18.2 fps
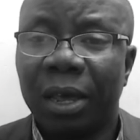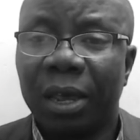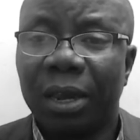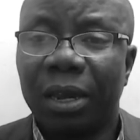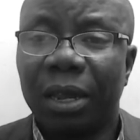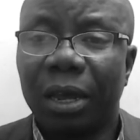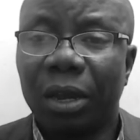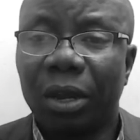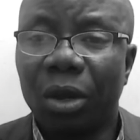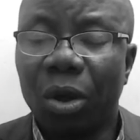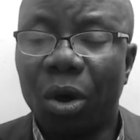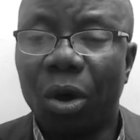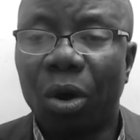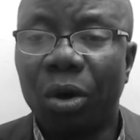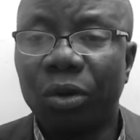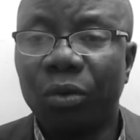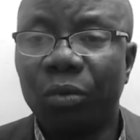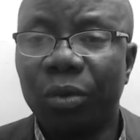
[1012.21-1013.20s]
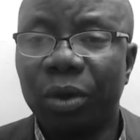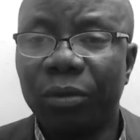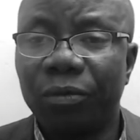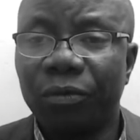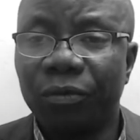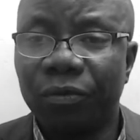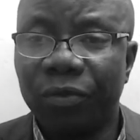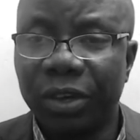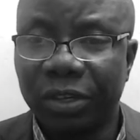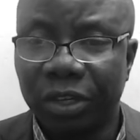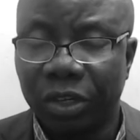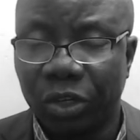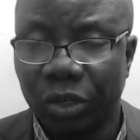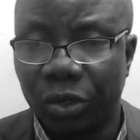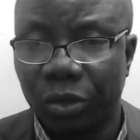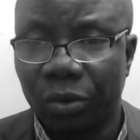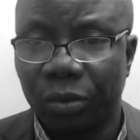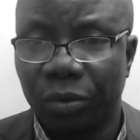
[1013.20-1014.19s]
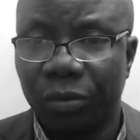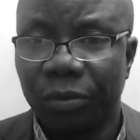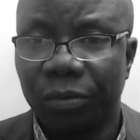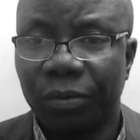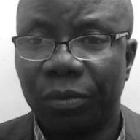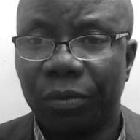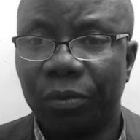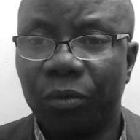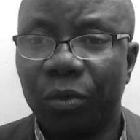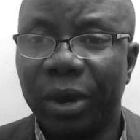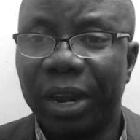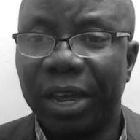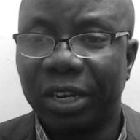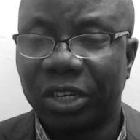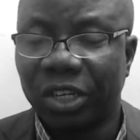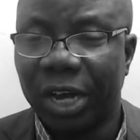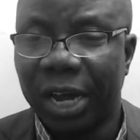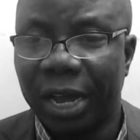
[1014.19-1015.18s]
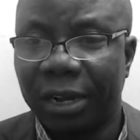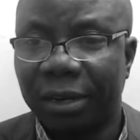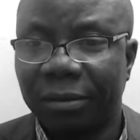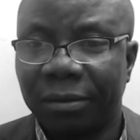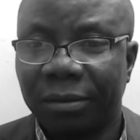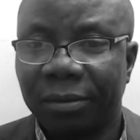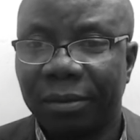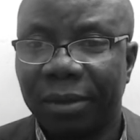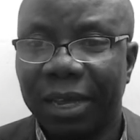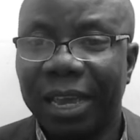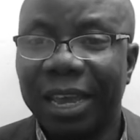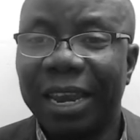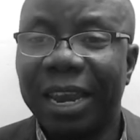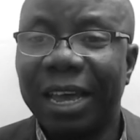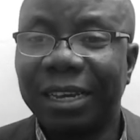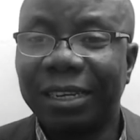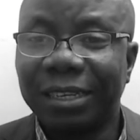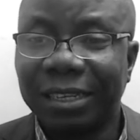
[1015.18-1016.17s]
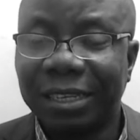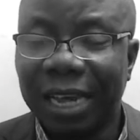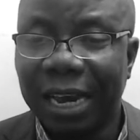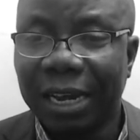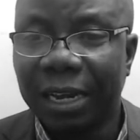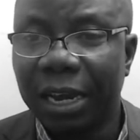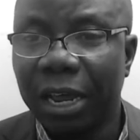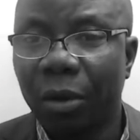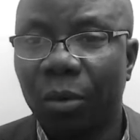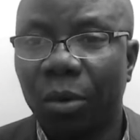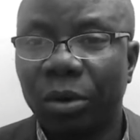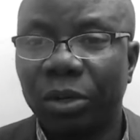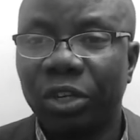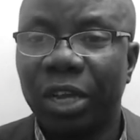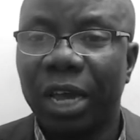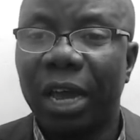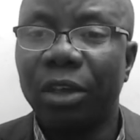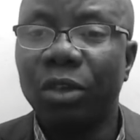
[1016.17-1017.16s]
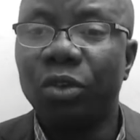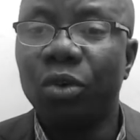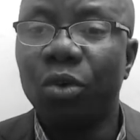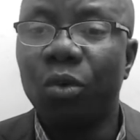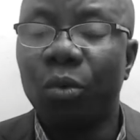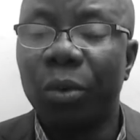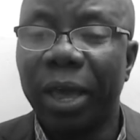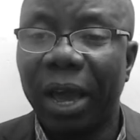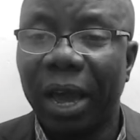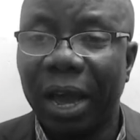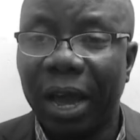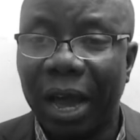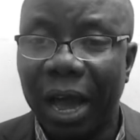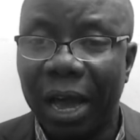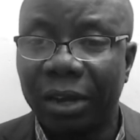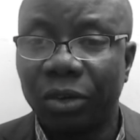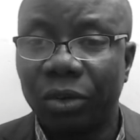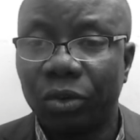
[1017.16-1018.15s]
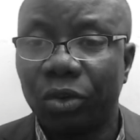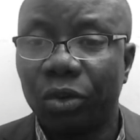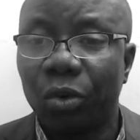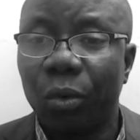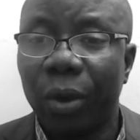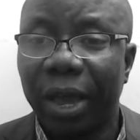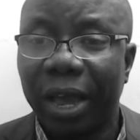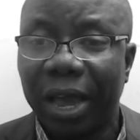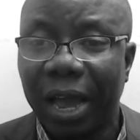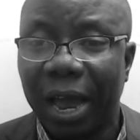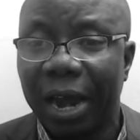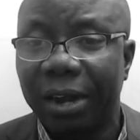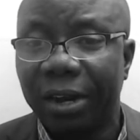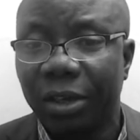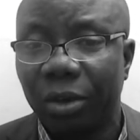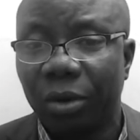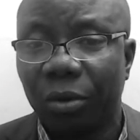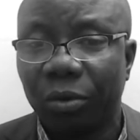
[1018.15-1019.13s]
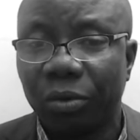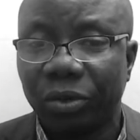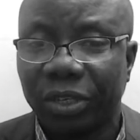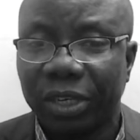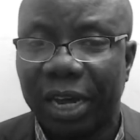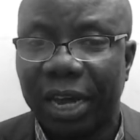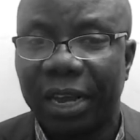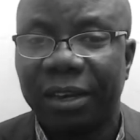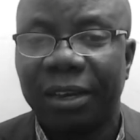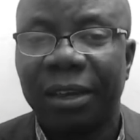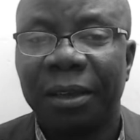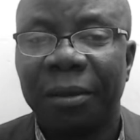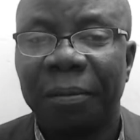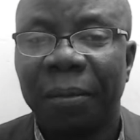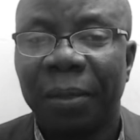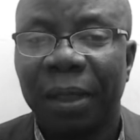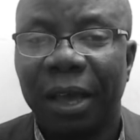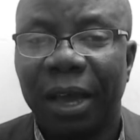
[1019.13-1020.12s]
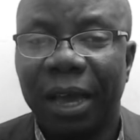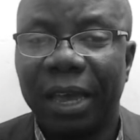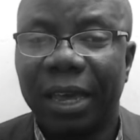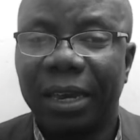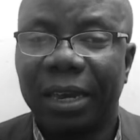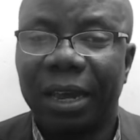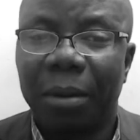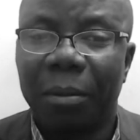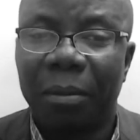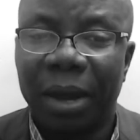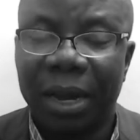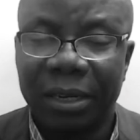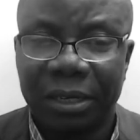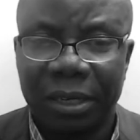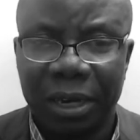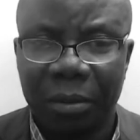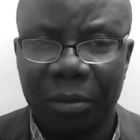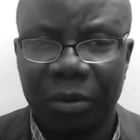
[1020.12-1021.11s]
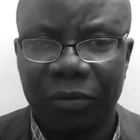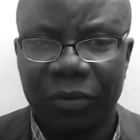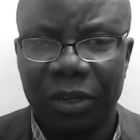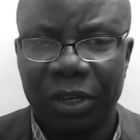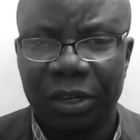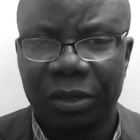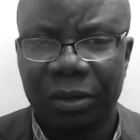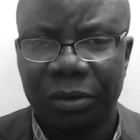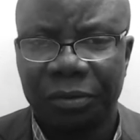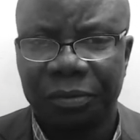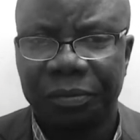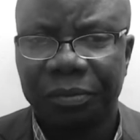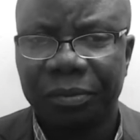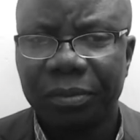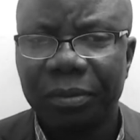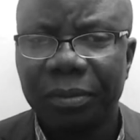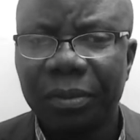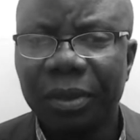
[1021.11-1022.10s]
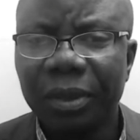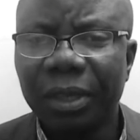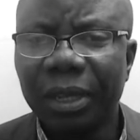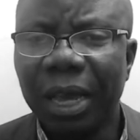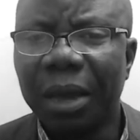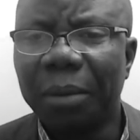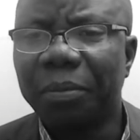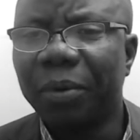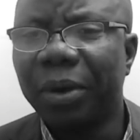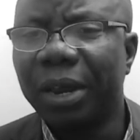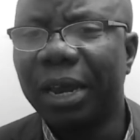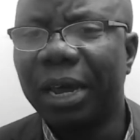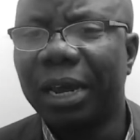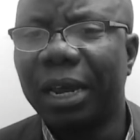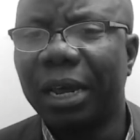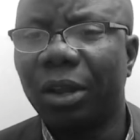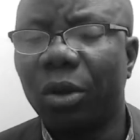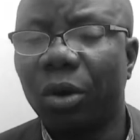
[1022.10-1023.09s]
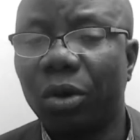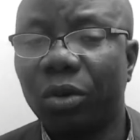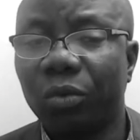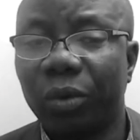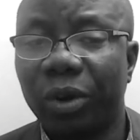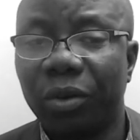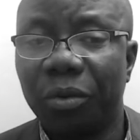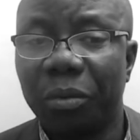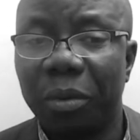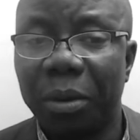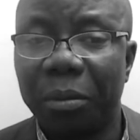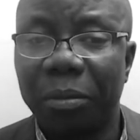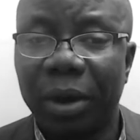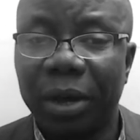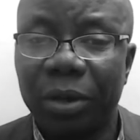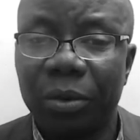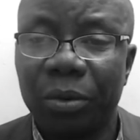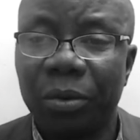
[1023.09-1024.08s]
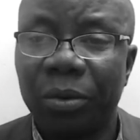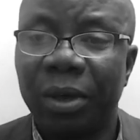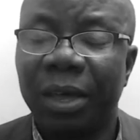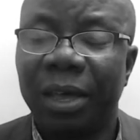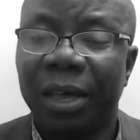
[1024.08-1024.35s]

the Lord will visit you with a child. In exactly one year, you will handle, you will carry your own child in the mighty name of Jesus. I pray that the Lord will remember you